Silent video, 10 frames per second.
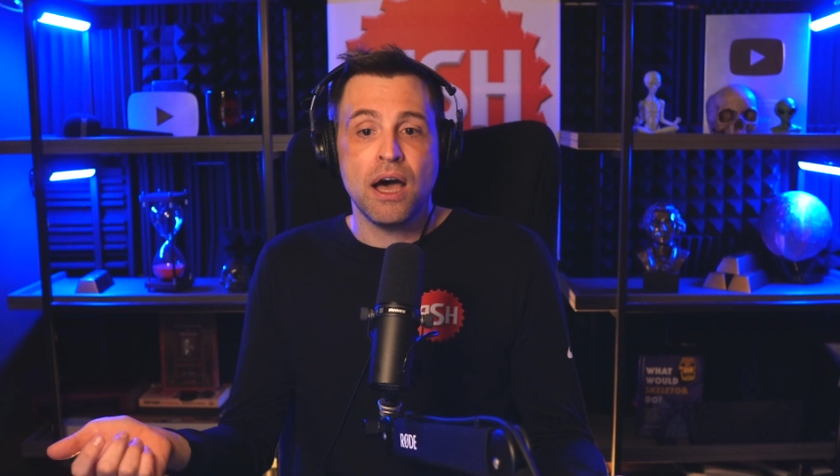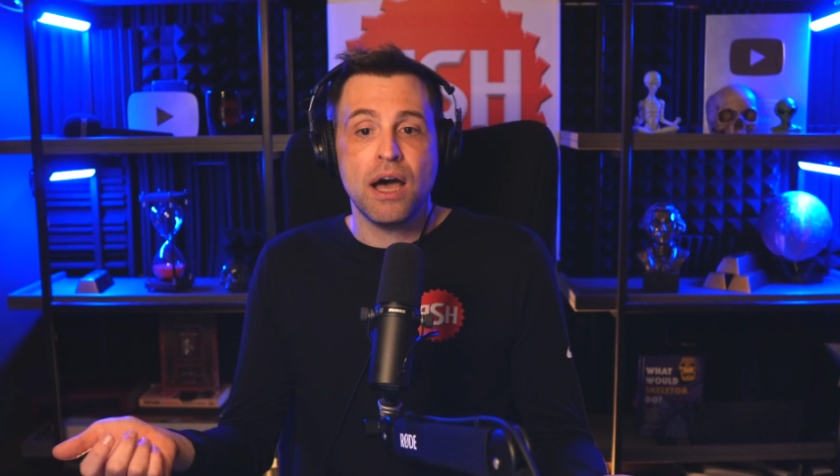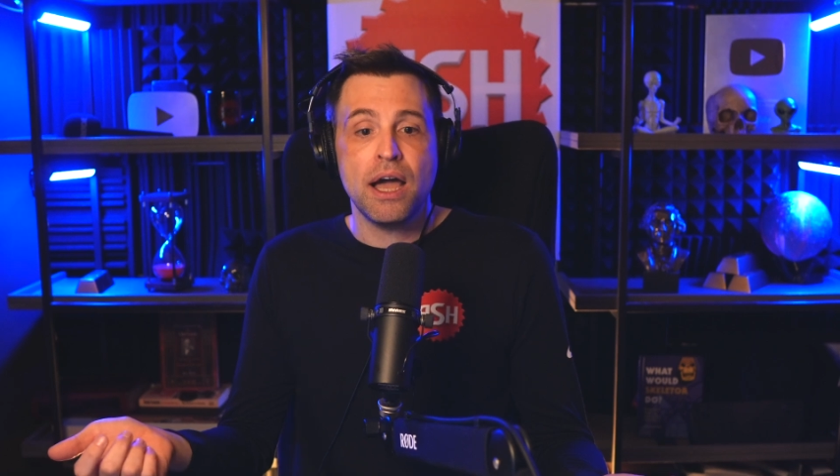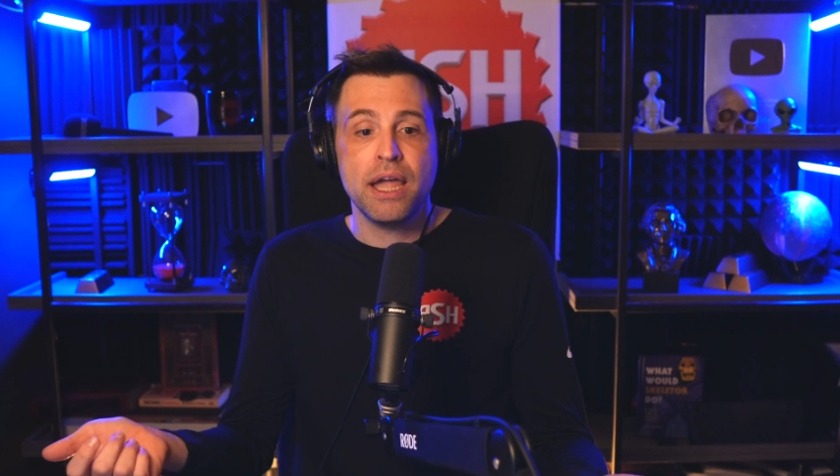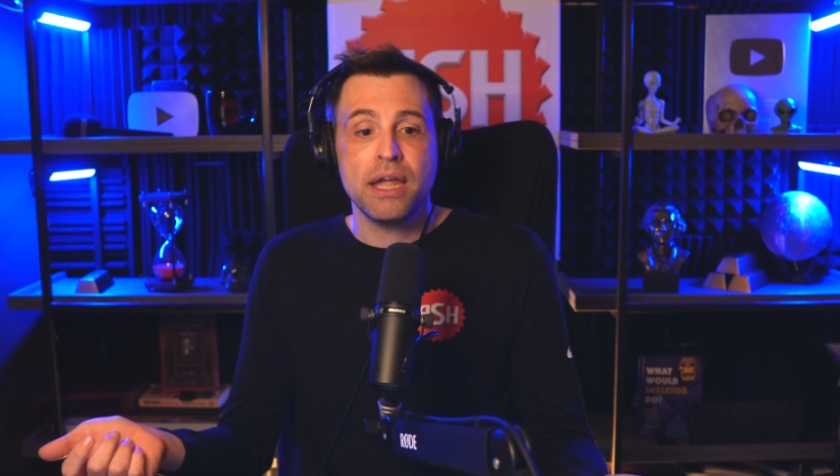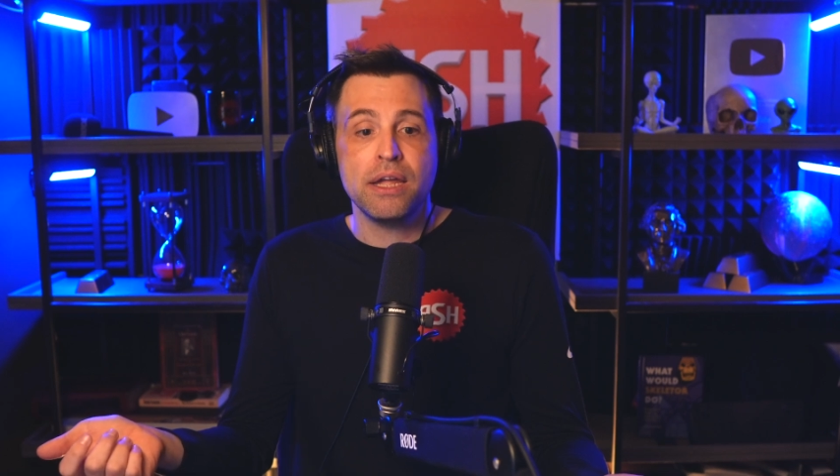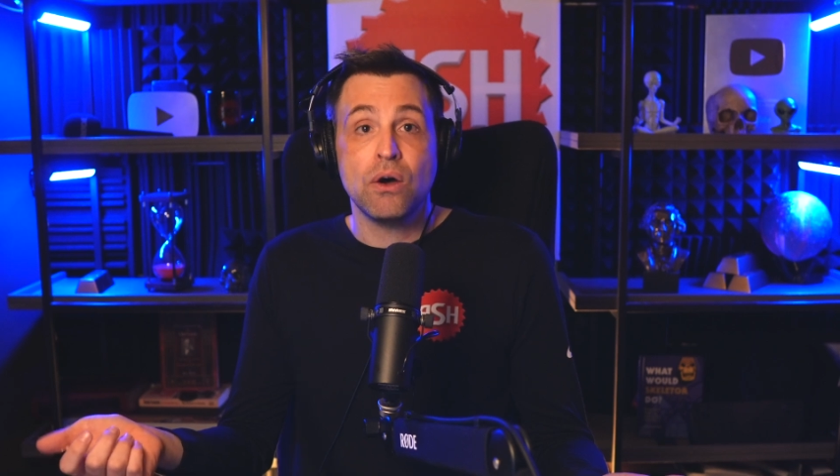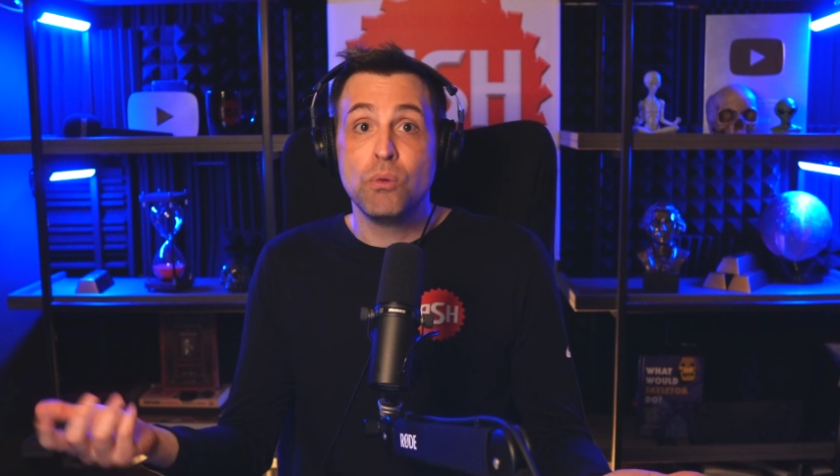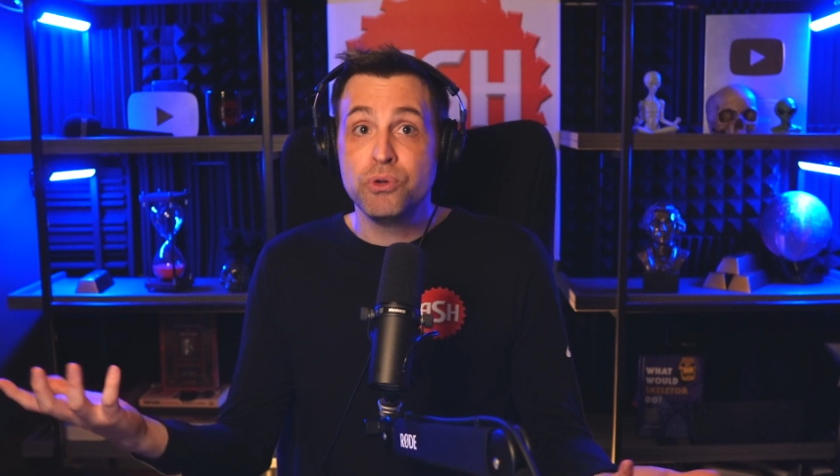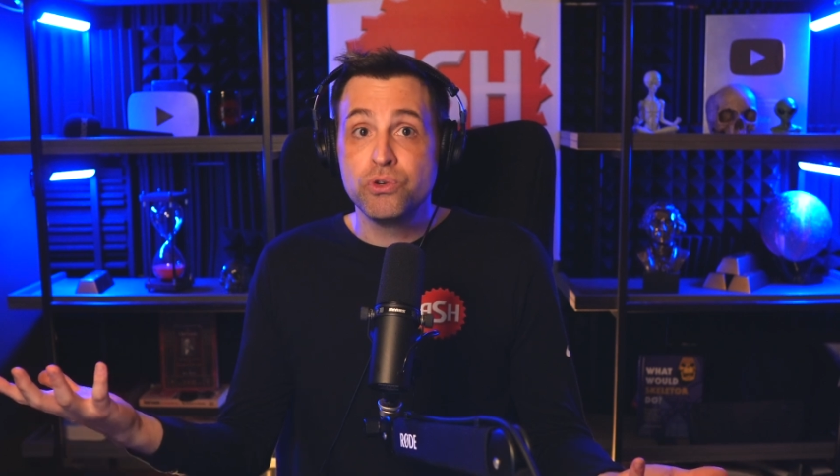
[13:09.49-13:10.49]
I
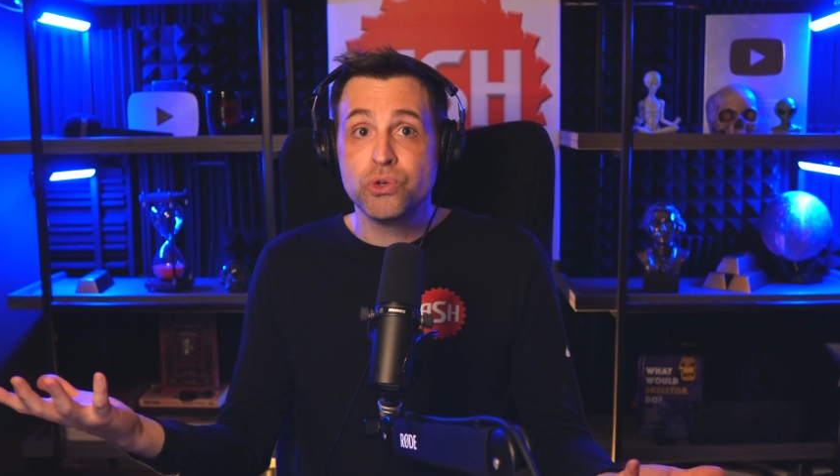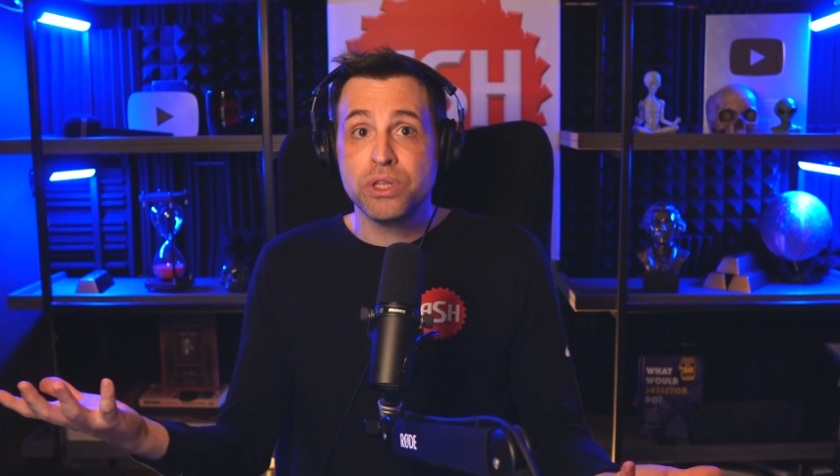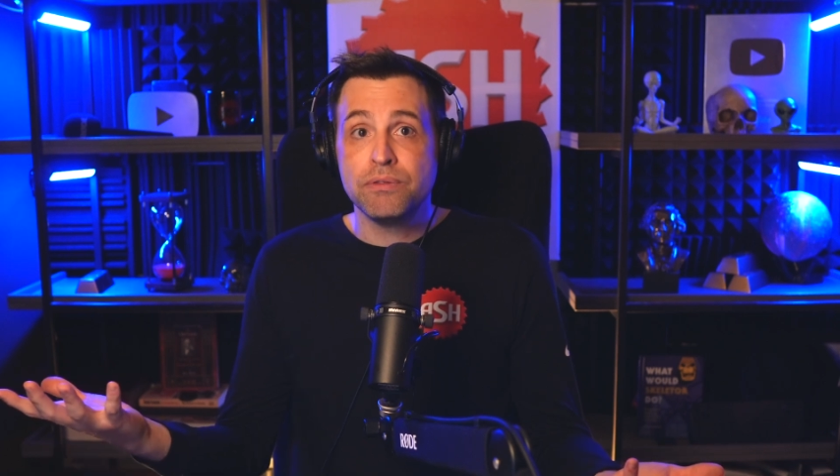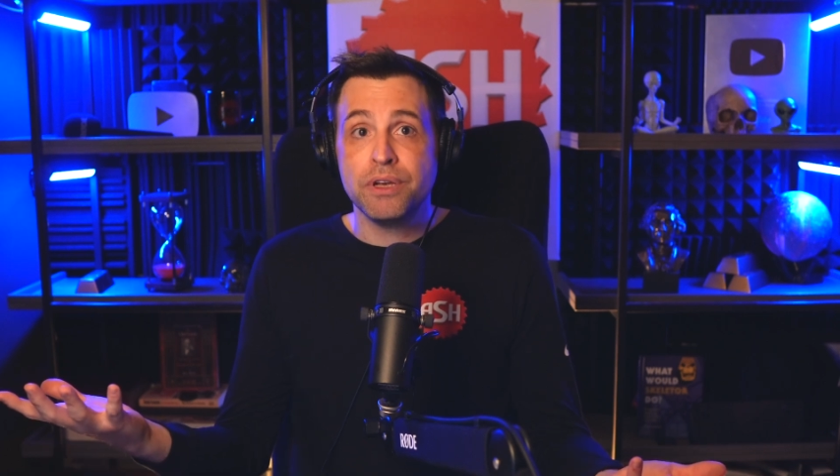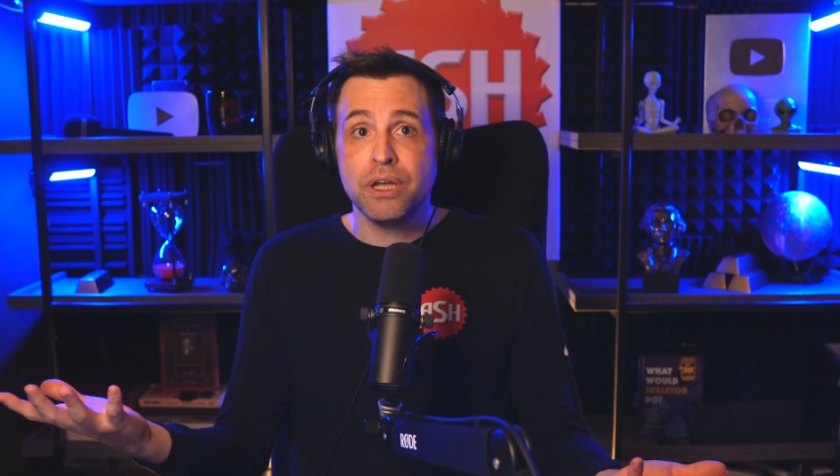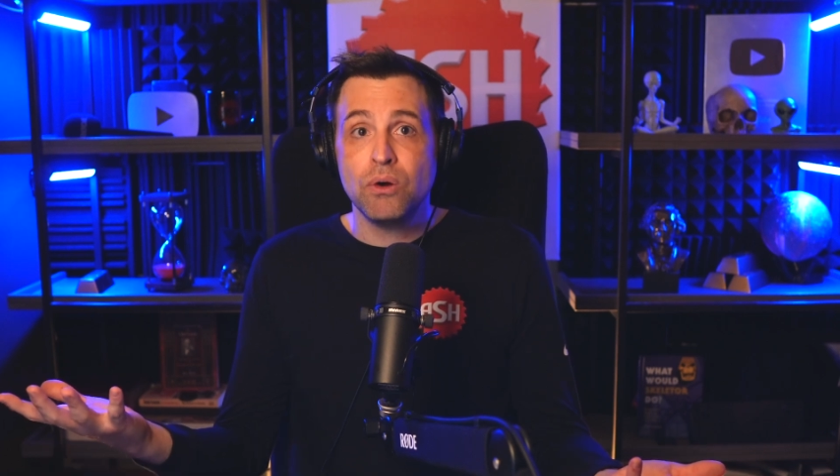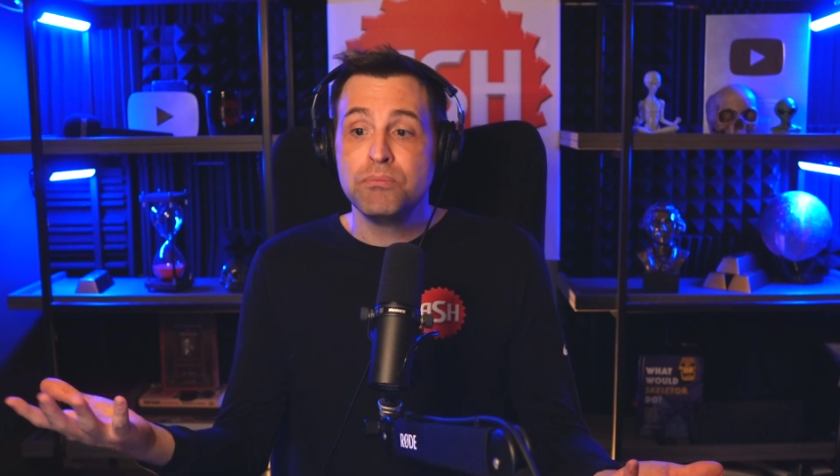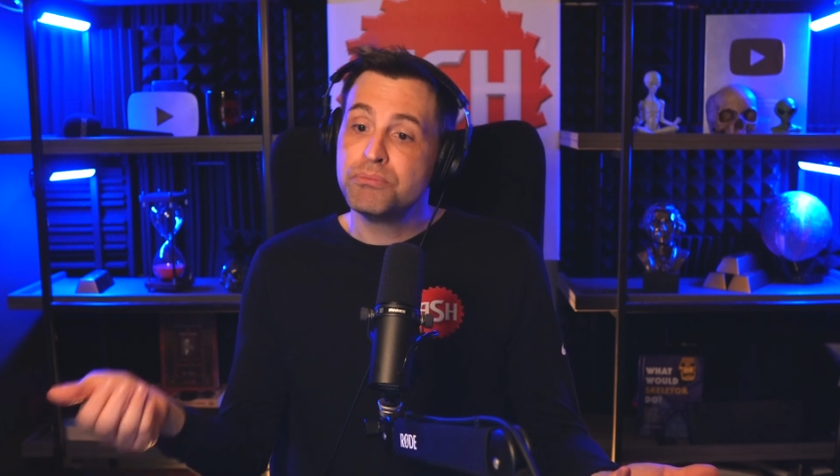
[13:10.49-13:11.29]
hope you enjoyed the video.